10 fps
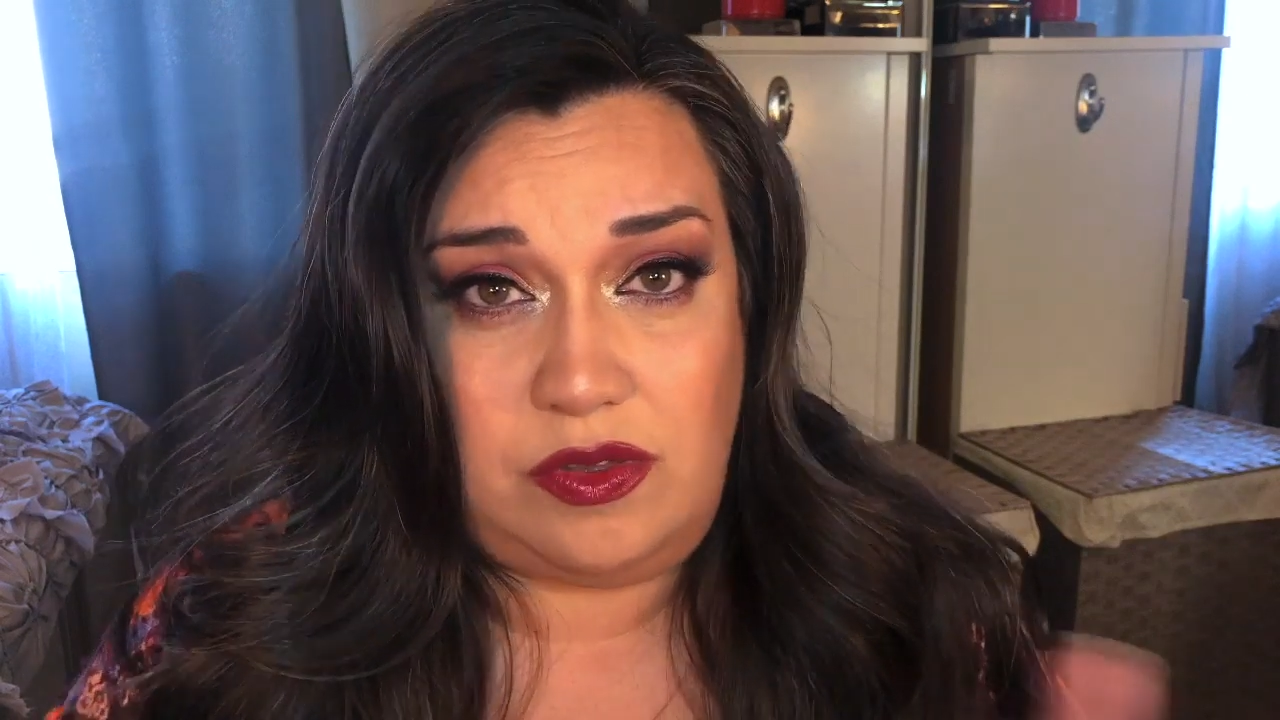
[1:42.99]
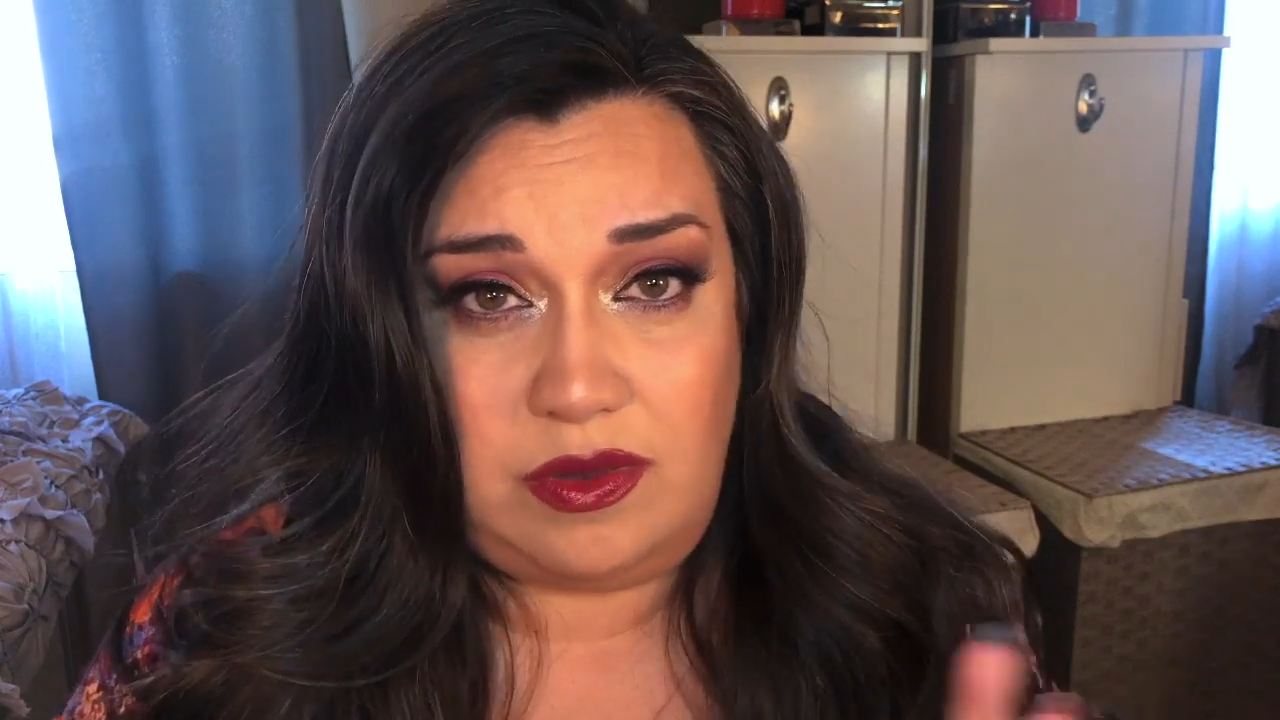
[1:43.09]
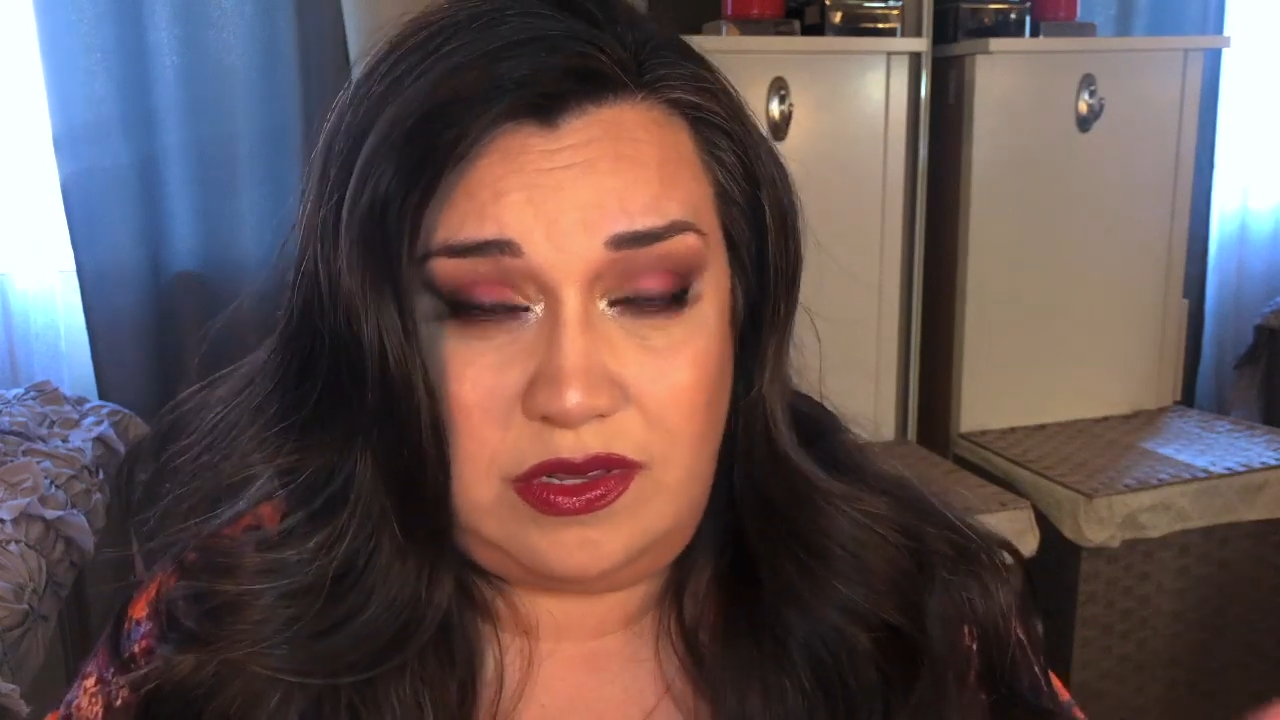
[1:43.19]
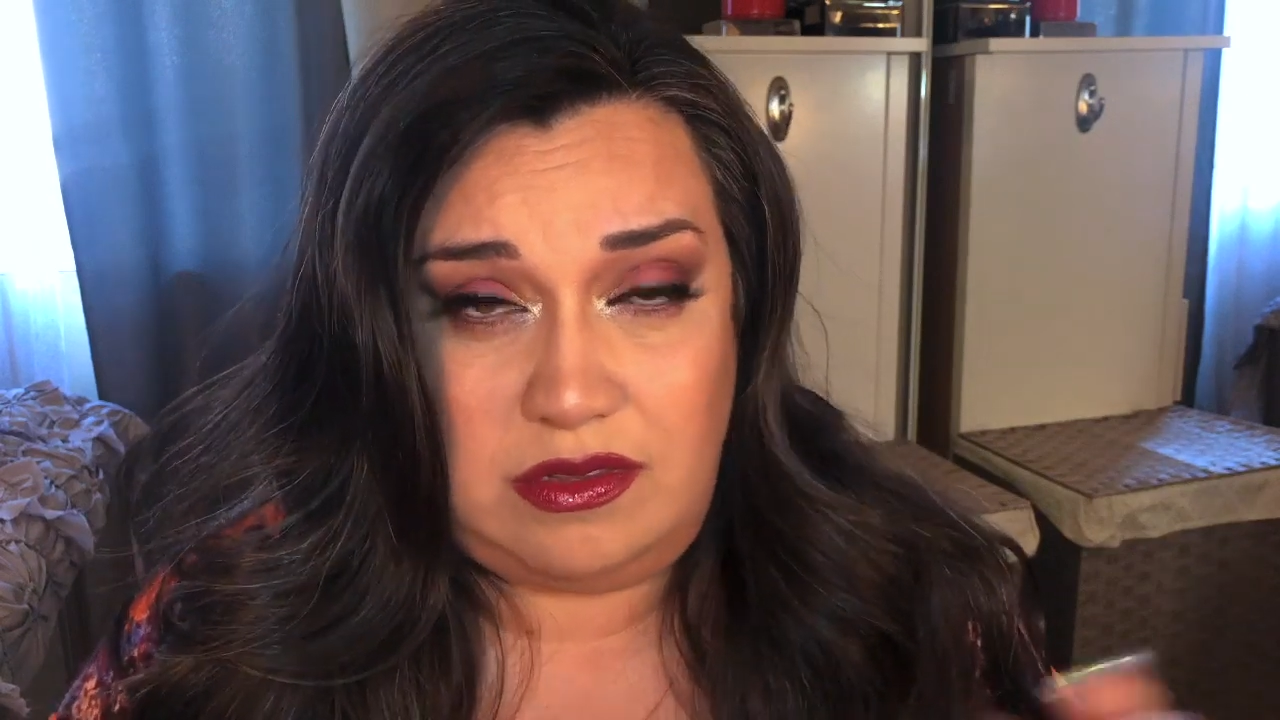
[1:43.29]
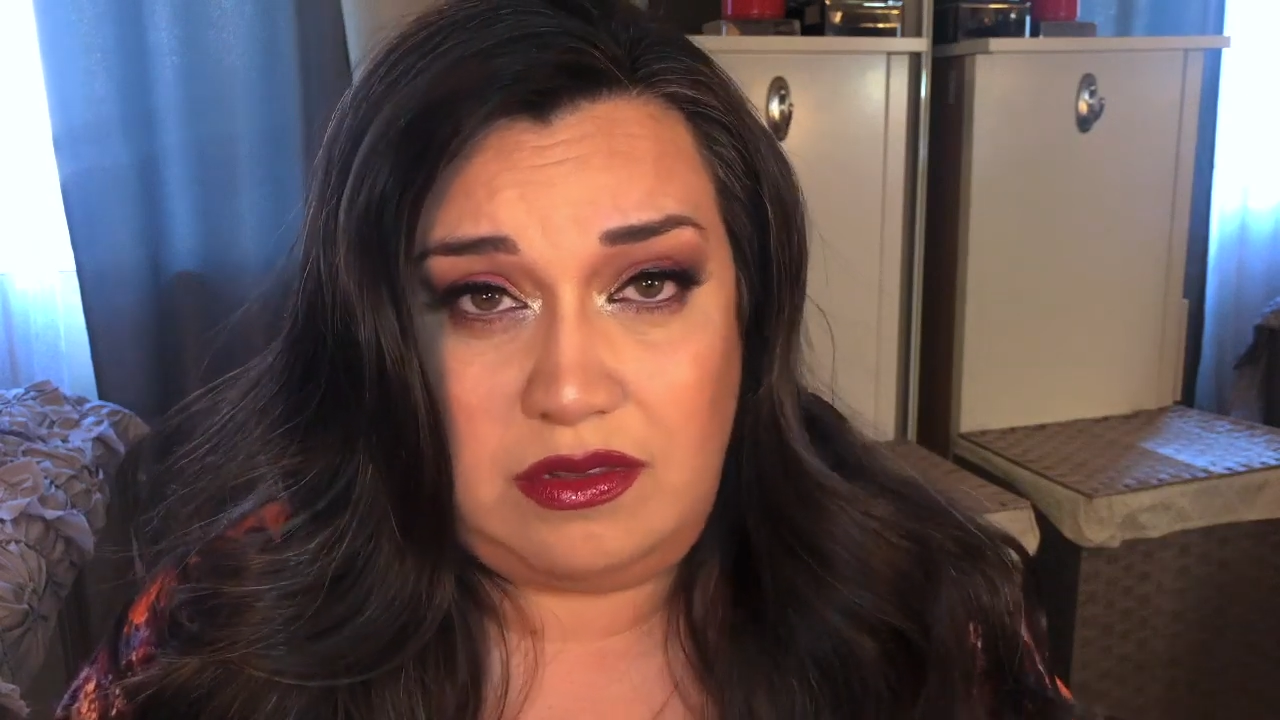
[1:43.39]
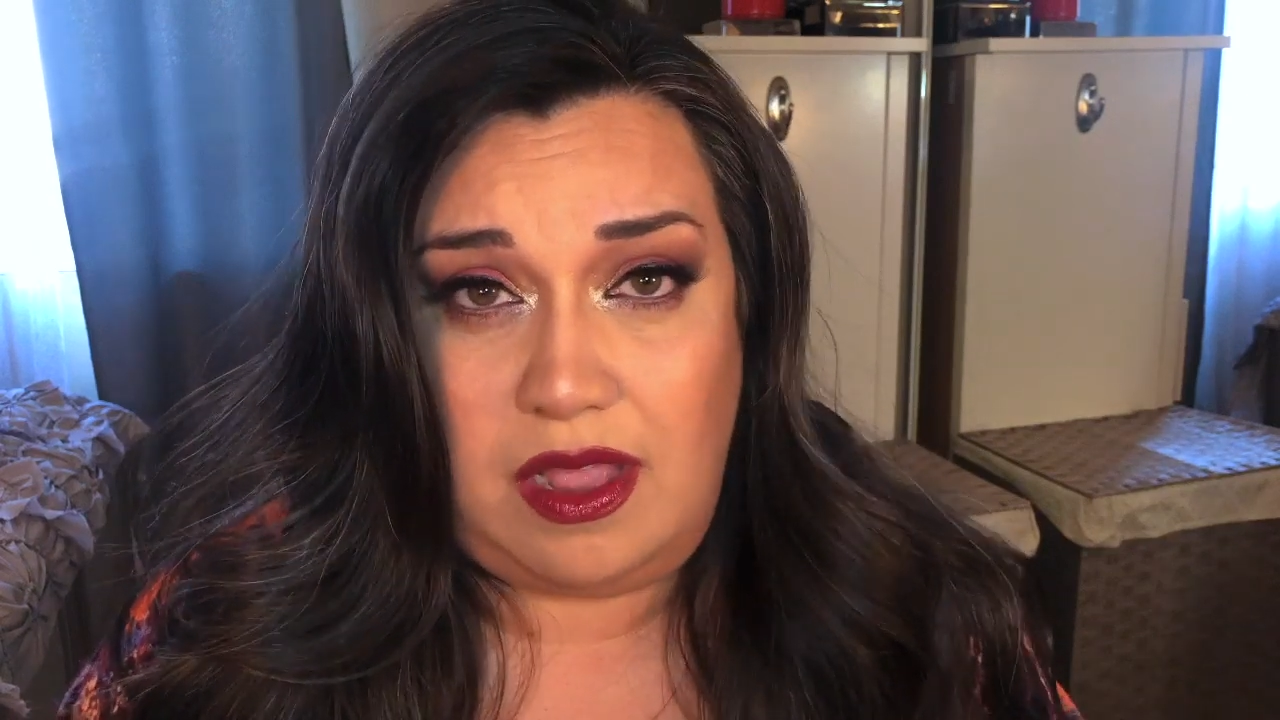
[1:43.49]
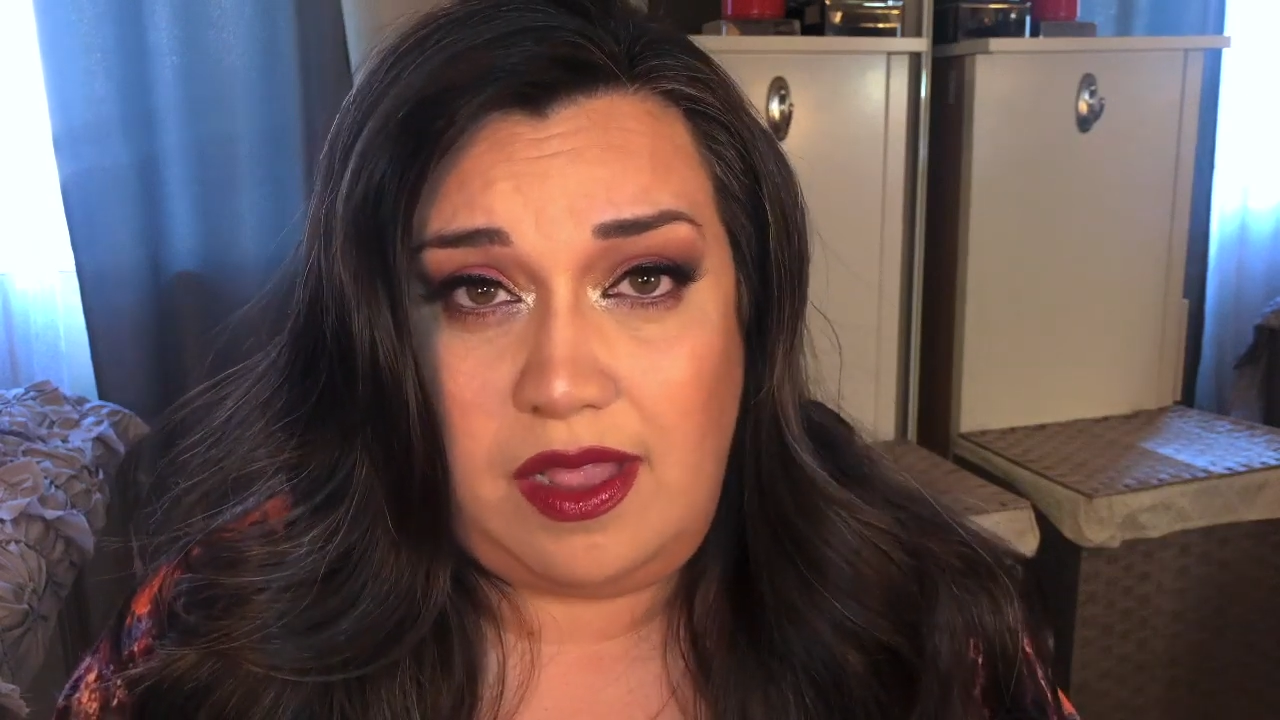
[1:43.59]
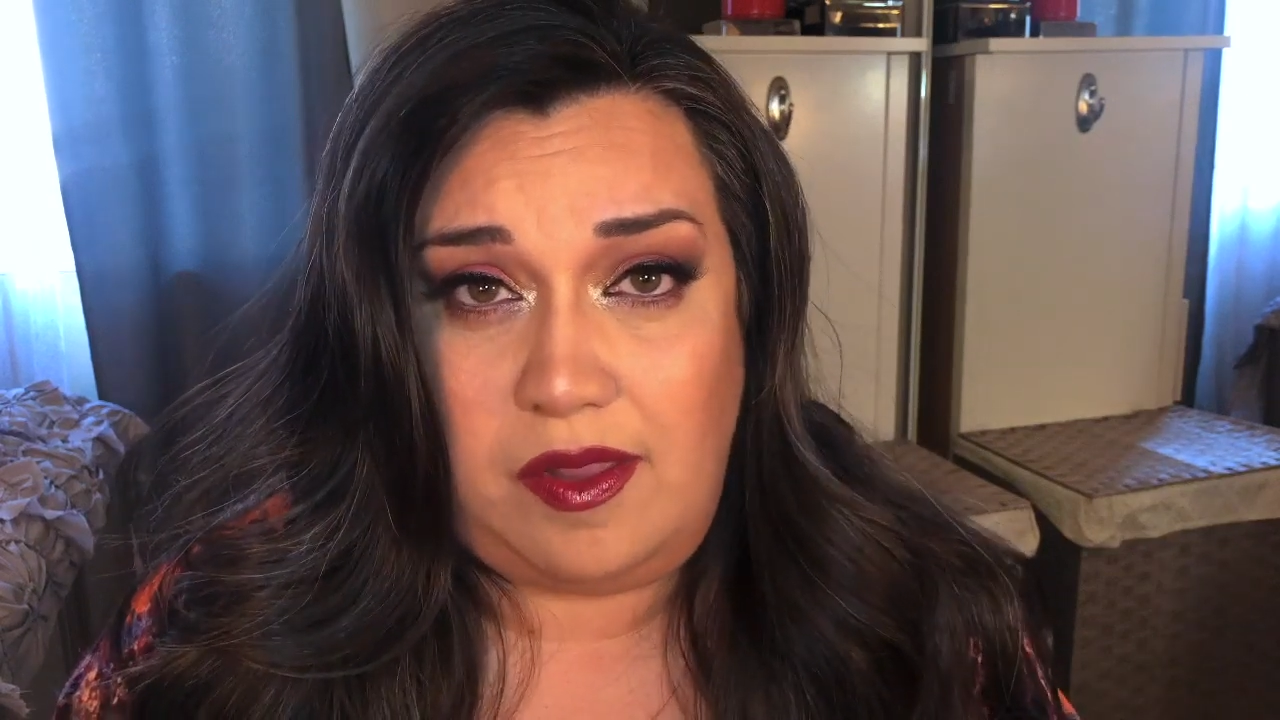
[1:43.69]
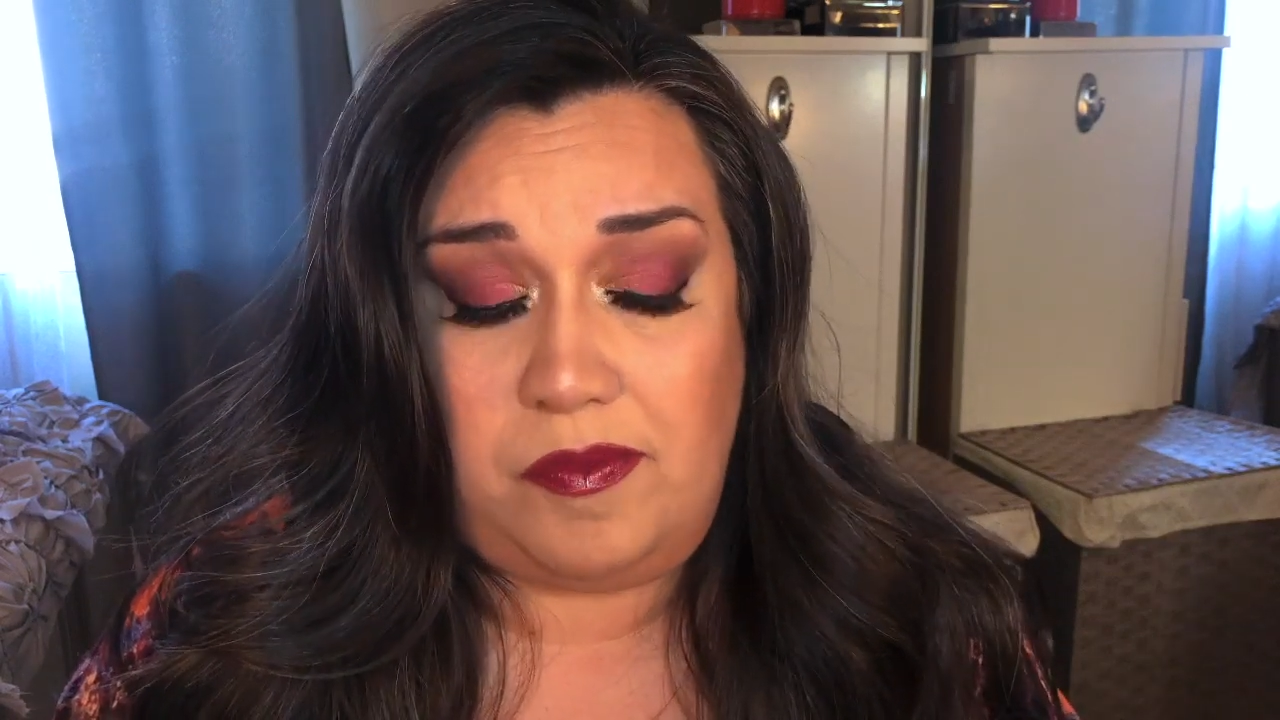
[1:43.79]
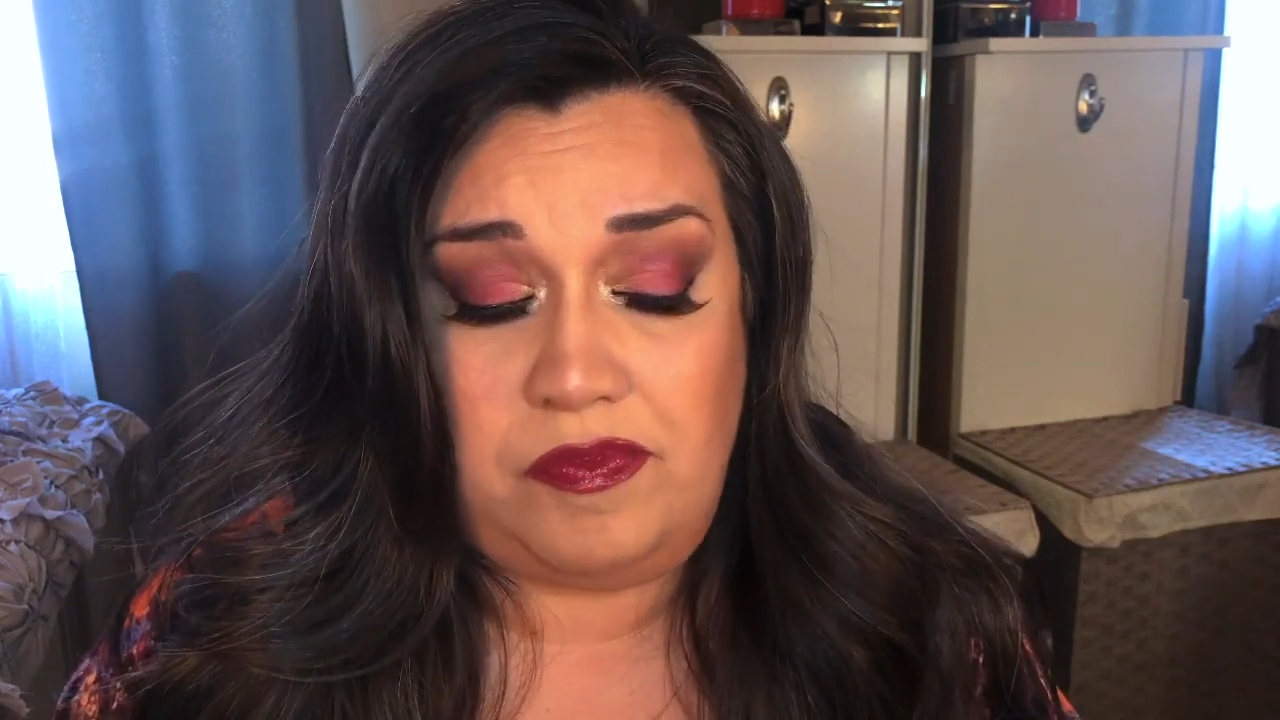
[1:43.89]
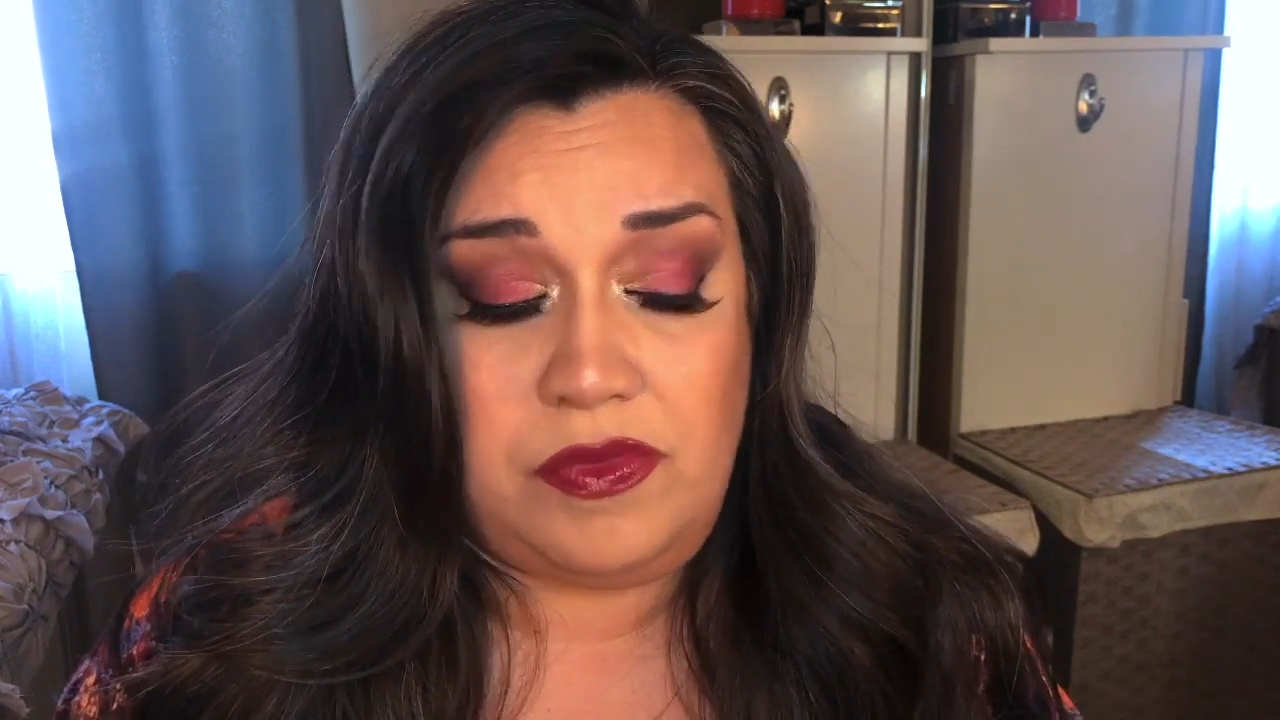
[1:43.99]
can